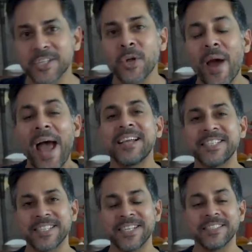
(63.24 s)
So as
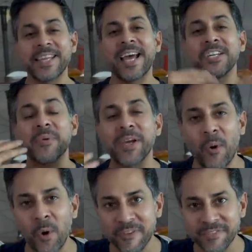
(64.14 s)
a single dad, doing
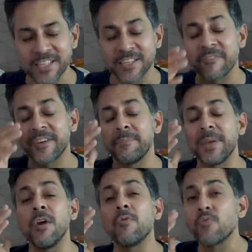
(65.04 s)
all of this stuff can
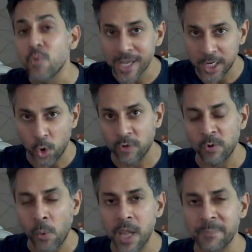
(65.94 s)
be really
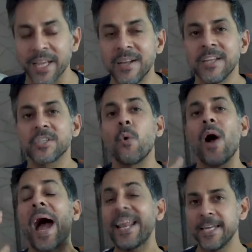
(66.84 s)
overwhelming.
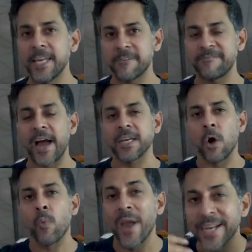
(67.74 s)
So I needed to find
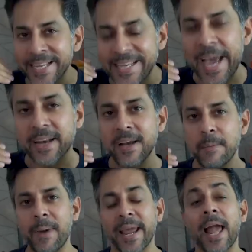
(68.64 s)
a way to get
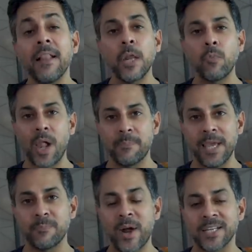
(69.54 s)
my health and
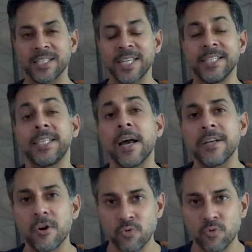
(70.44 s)
well-being practices done